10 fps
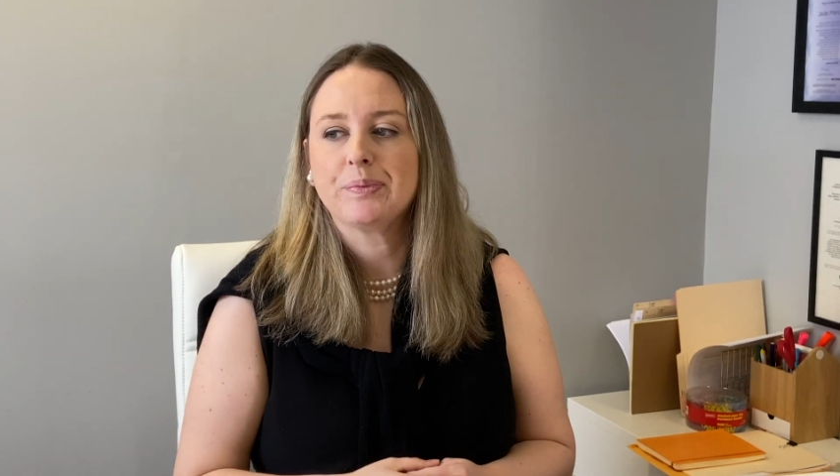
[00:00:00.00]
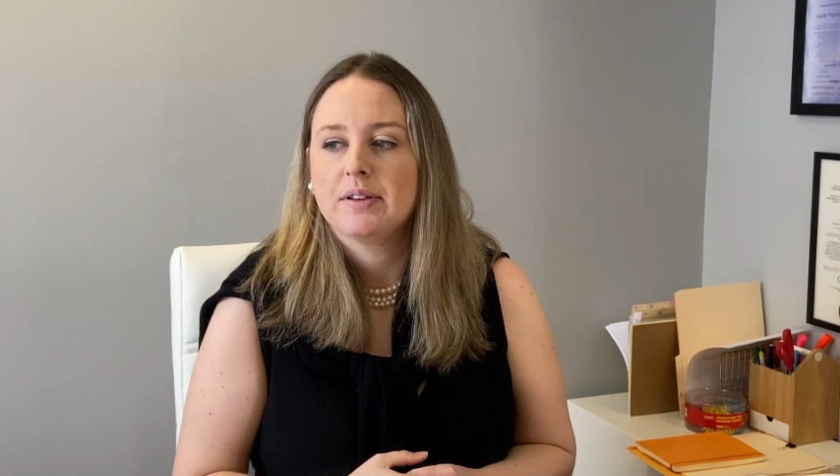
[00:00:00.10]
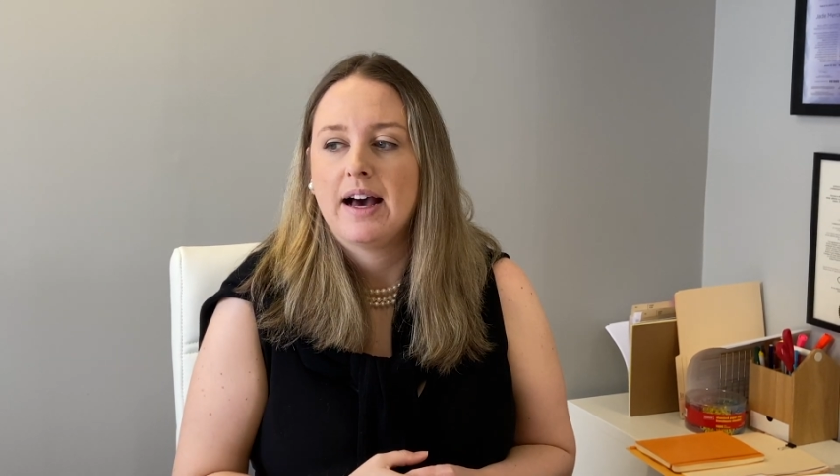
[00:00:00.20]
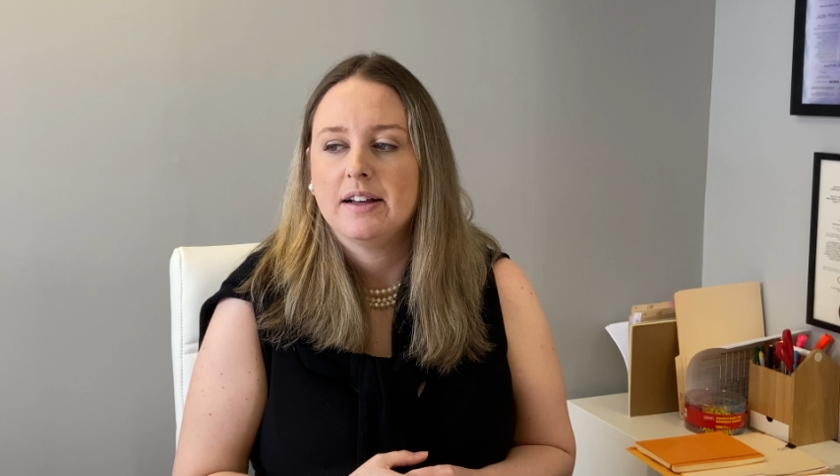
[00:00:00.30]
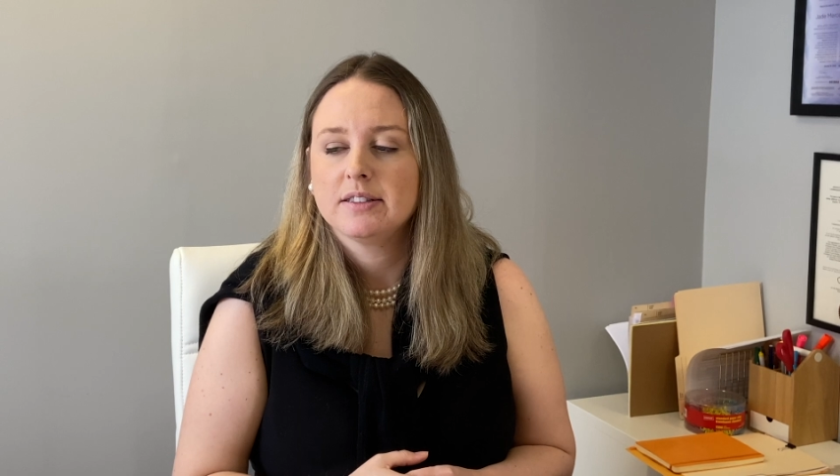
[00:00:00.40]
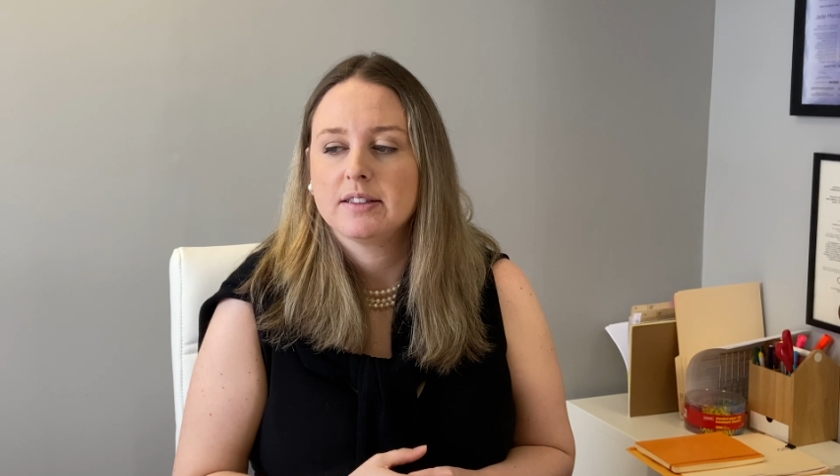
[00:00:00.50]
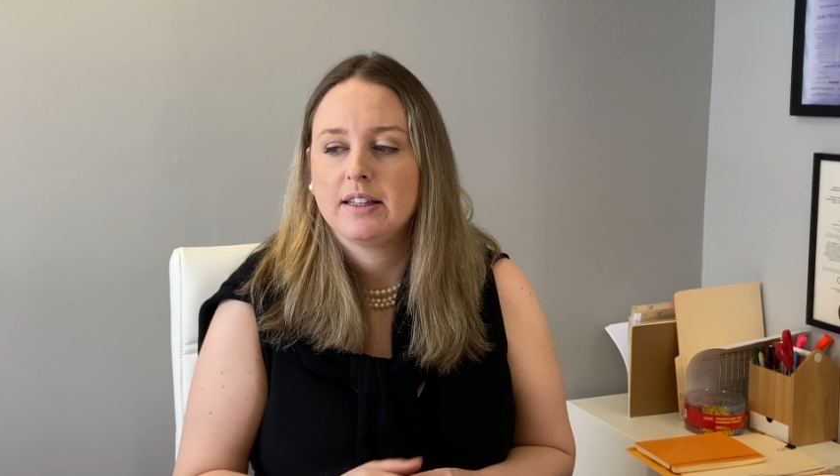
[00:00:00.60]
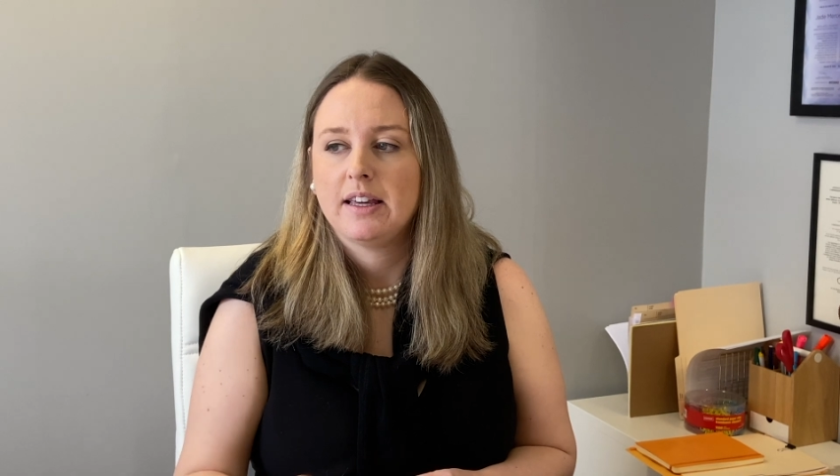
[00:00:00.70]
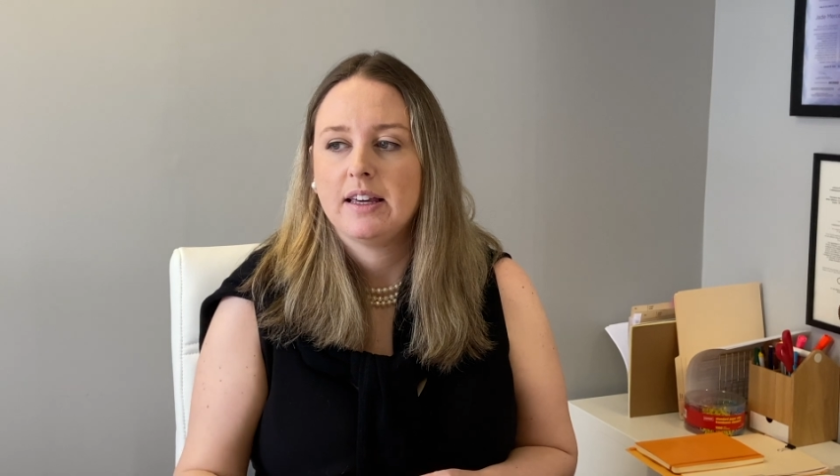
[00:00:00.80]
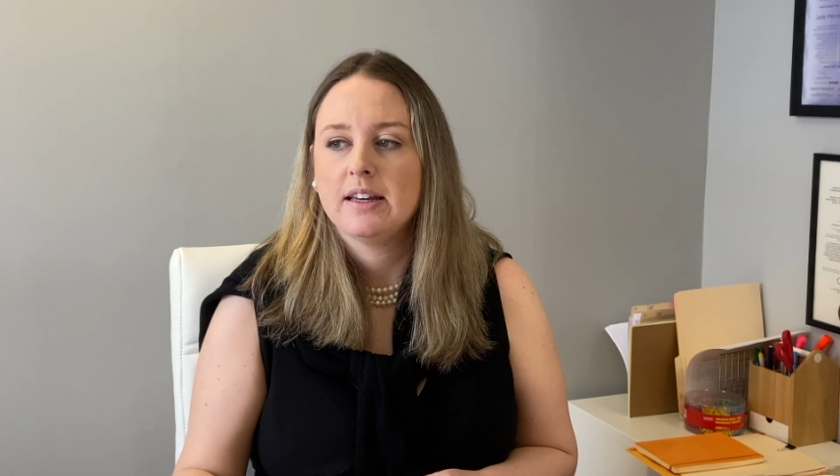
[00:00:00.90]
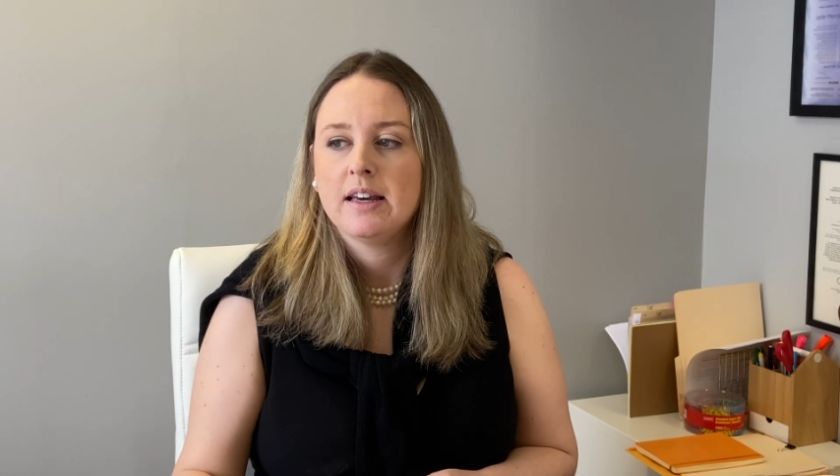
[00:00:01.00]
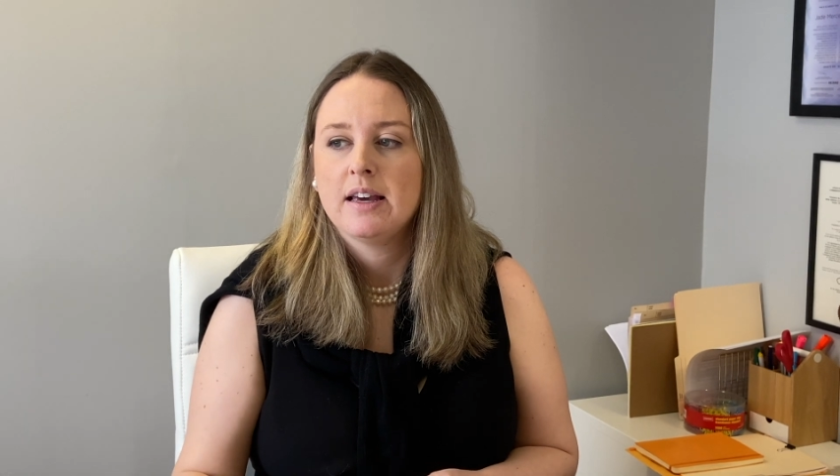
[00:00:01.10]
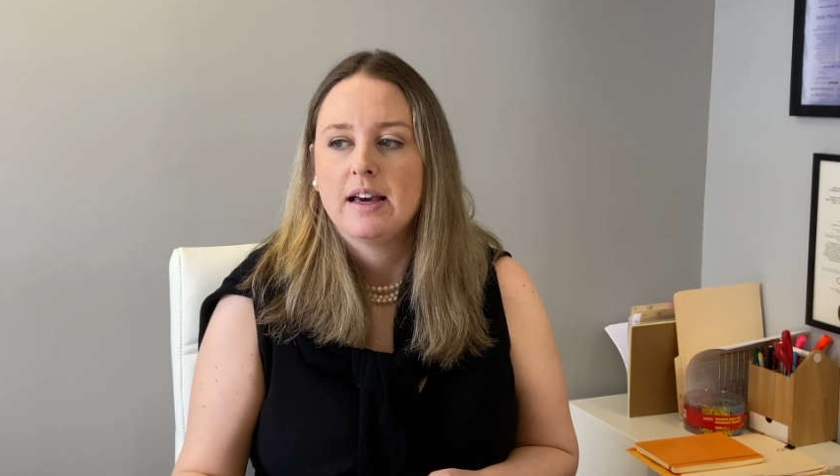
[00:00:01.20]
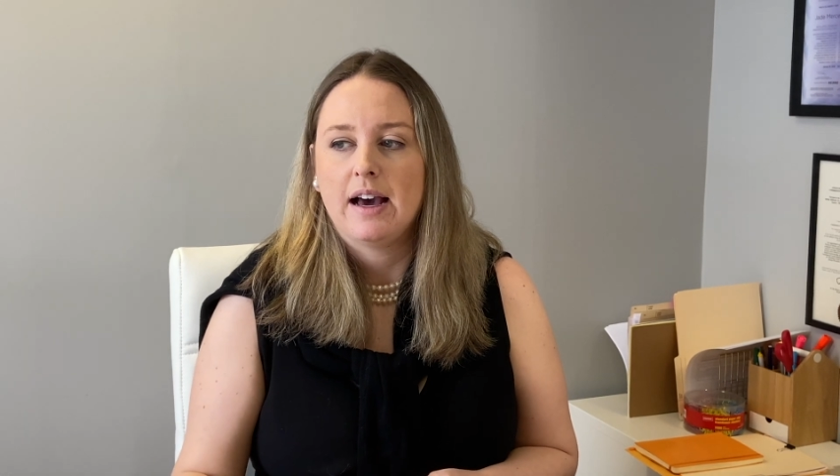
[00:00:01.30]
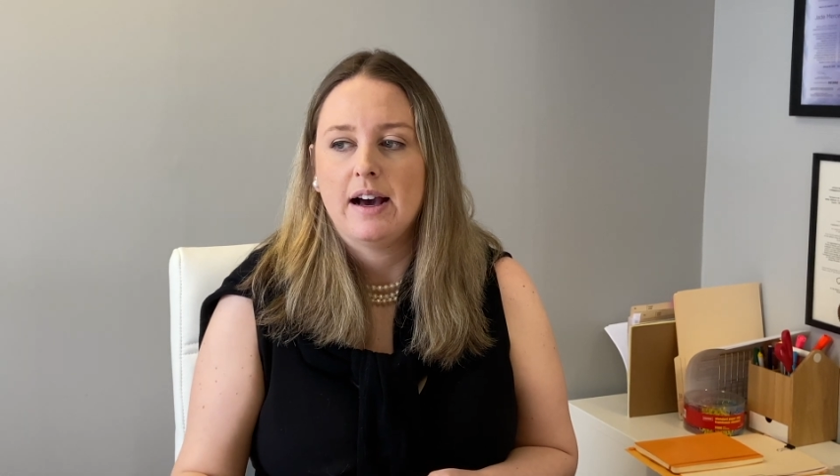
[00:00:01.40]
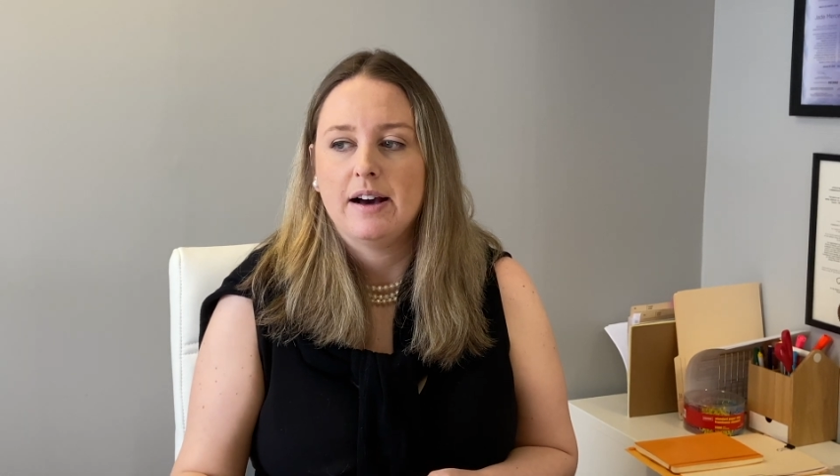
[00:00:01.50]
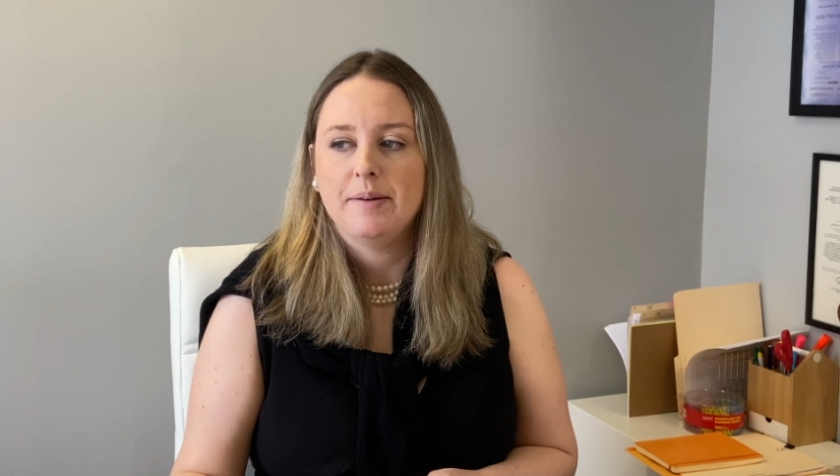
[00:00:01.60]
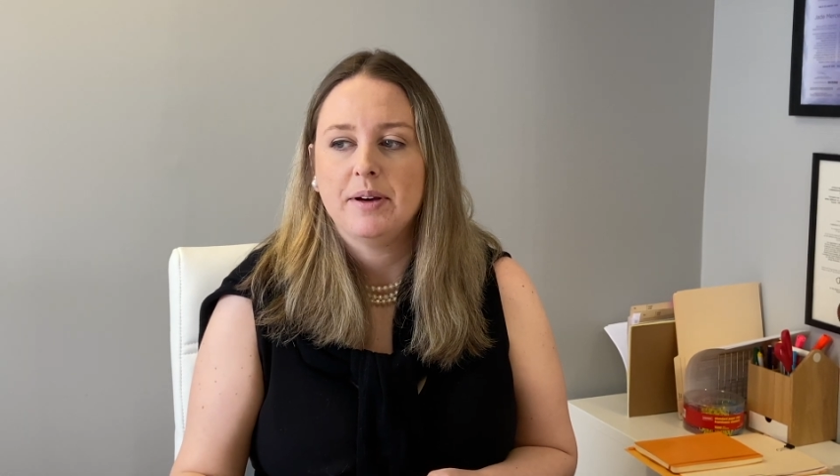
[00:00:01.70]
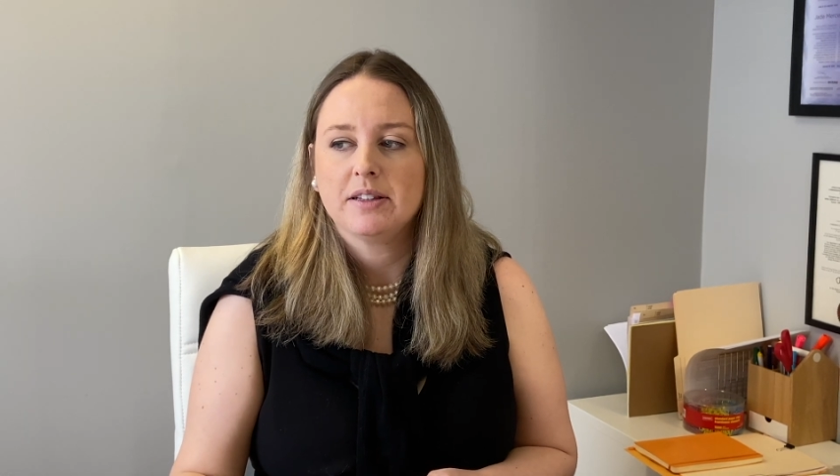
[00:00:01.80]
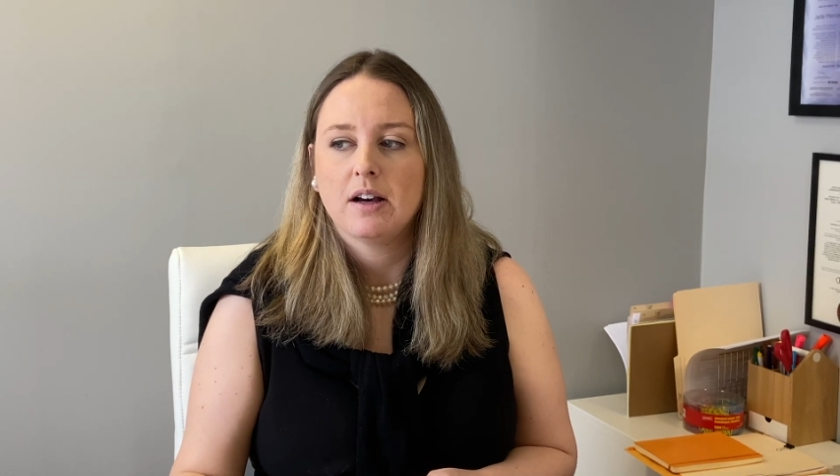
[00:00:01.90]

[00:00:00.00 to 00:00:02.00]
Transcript: Lastly, it's